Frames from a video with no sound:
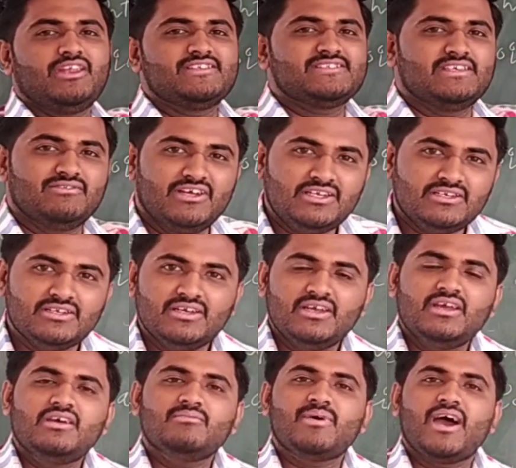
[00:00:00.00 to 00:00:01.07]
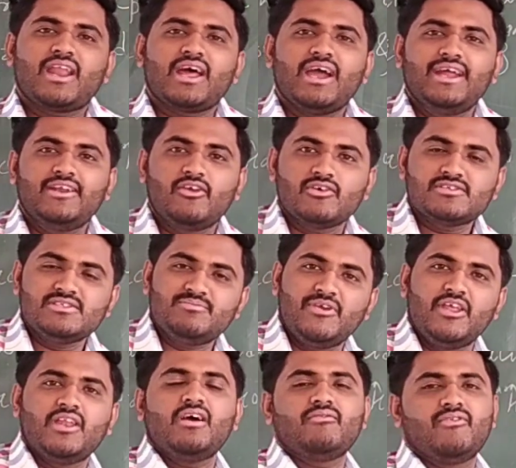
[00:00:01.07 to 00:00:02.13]
is given.
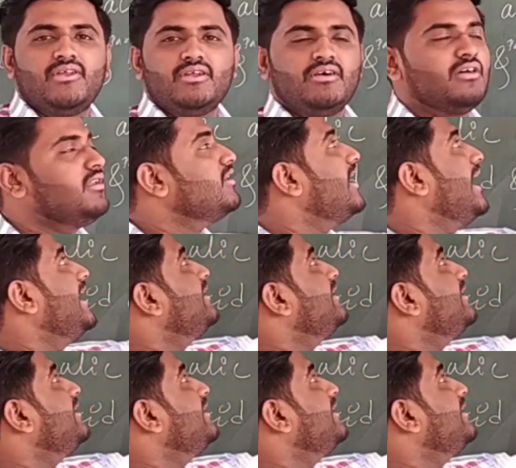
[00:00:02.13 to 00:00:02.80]
Para-hydroxyphenol and